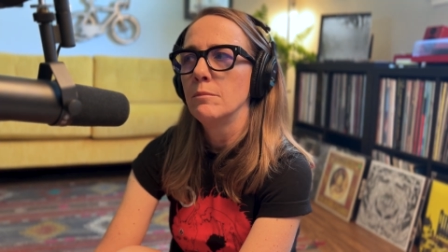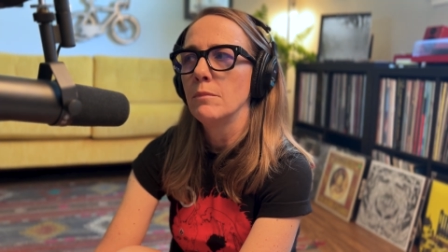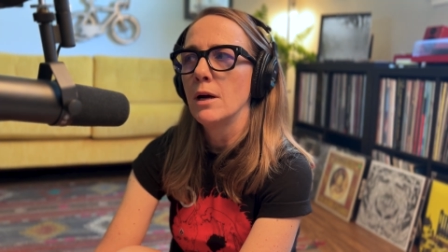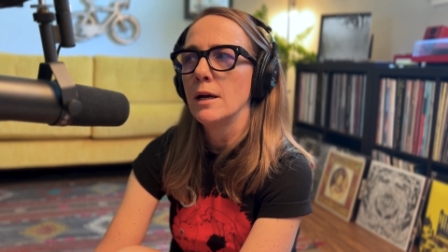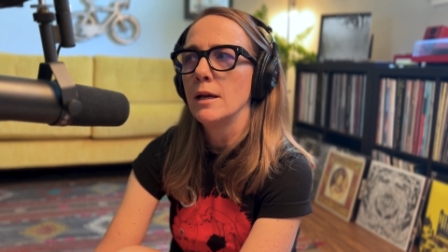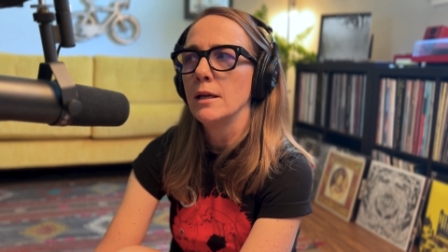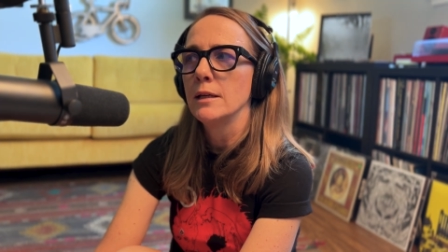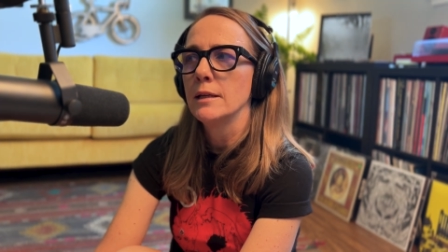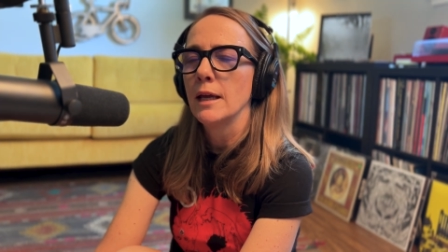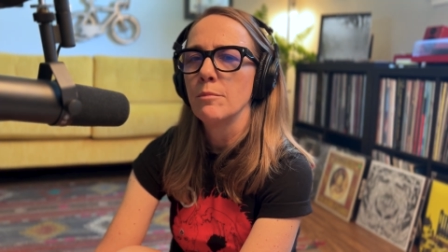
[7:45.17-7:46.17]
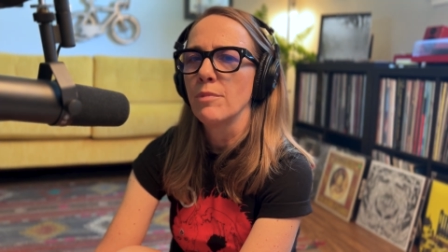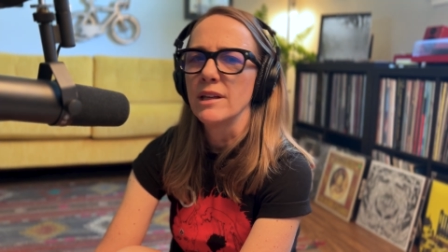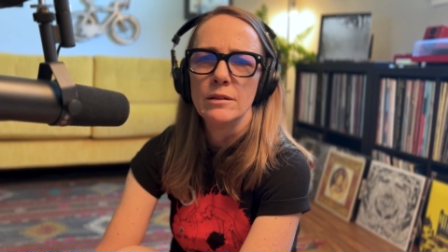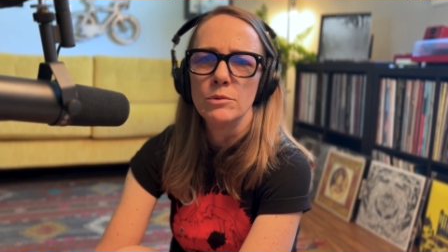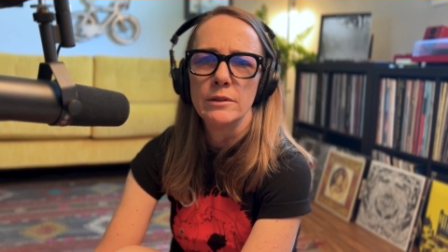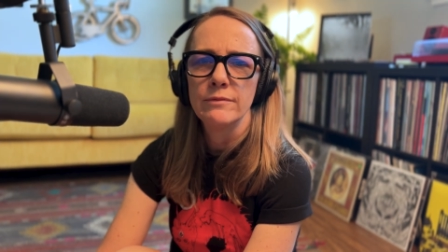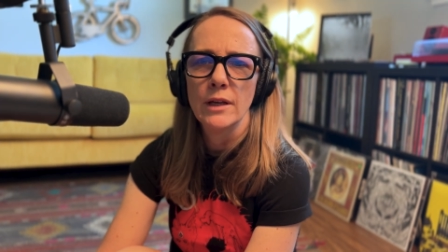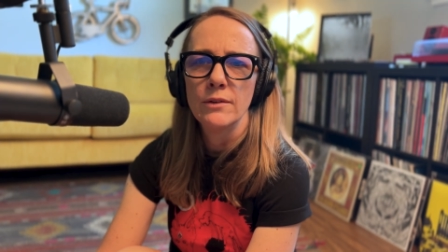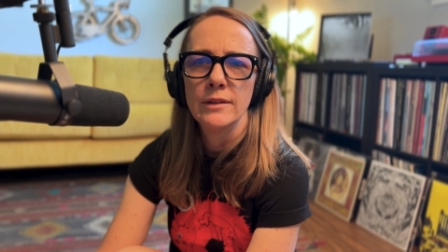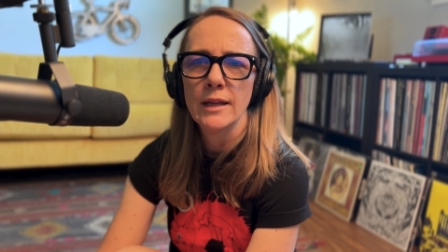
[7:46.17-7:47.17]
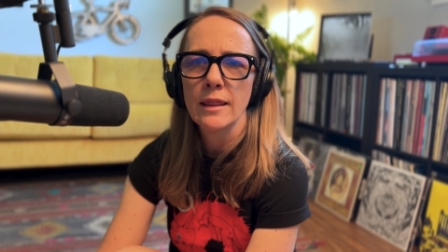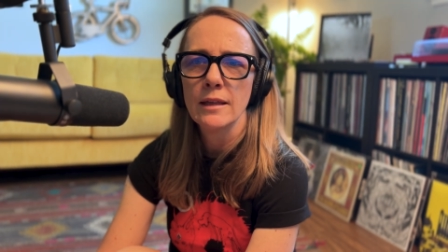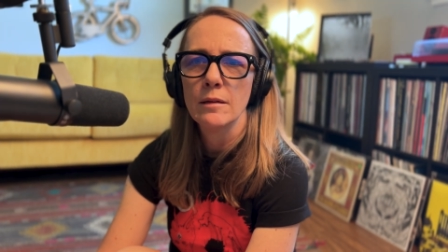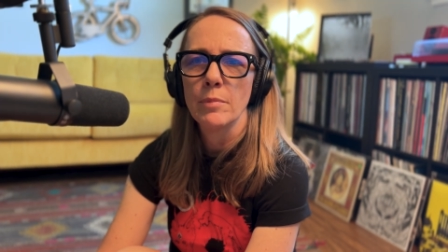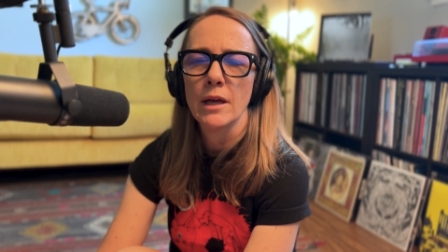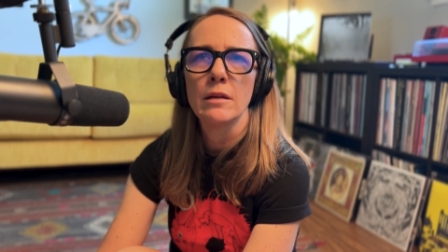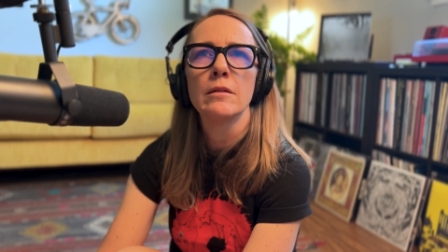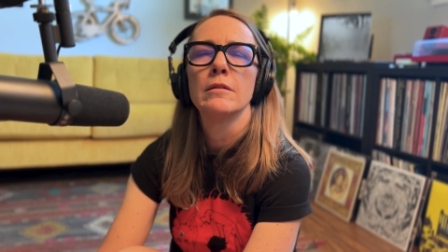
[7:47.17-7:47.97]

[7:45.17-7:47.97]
My dad and brother would have known nothing about,